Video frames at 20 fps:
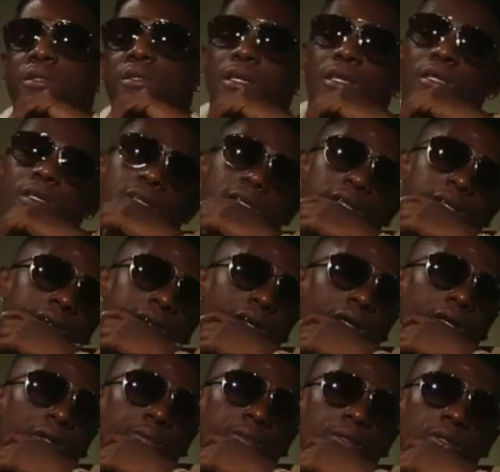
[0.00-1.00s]
take care of.
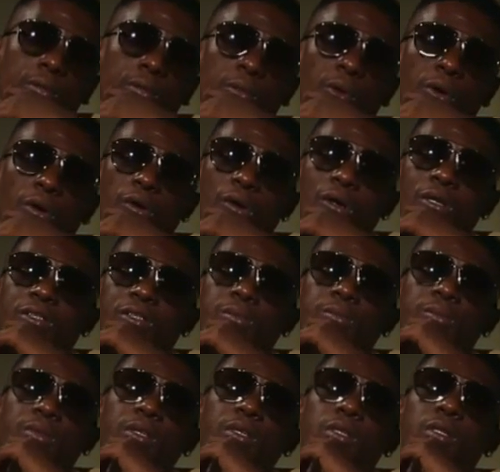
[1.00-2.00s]
Like, I'm a
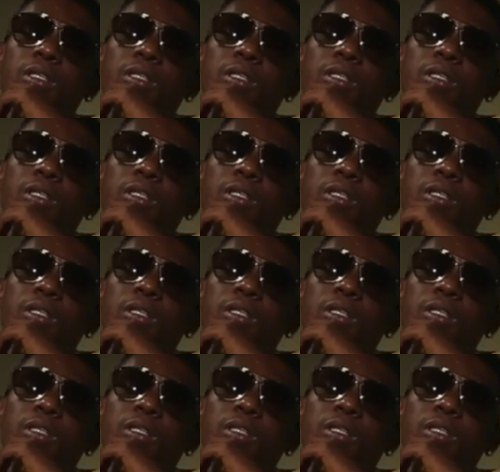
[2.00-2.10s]
horseman.